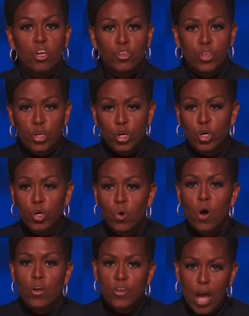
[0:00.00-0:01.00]
You
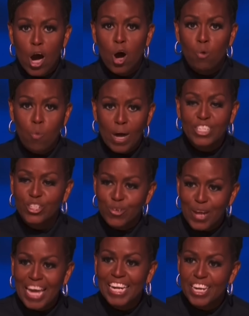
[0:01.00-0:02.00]
know what you
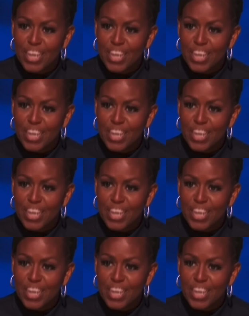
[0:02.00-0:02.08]
need to